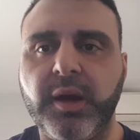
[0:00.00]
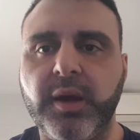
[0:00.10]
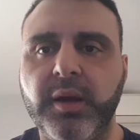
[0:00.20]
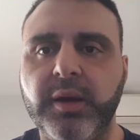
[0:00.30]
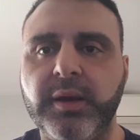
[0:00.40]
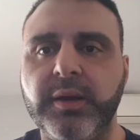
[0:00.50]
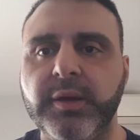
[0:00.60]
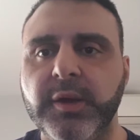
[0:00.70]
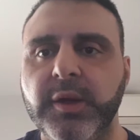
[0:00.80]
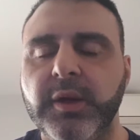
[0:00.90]

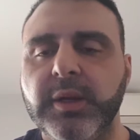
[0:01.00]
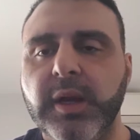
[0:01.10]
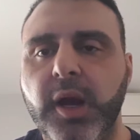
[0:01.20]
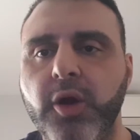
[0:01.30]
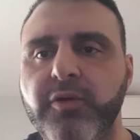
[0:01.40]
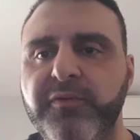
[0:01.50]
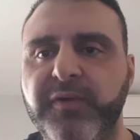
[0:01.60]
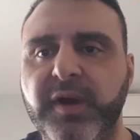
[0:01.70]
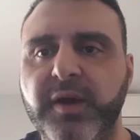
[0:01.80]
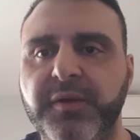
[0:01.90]

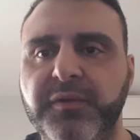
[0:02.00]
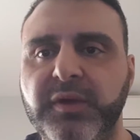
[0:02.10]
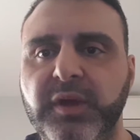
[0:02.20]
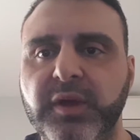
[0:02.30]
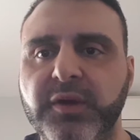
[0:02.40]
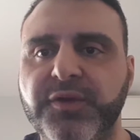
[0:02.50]
over the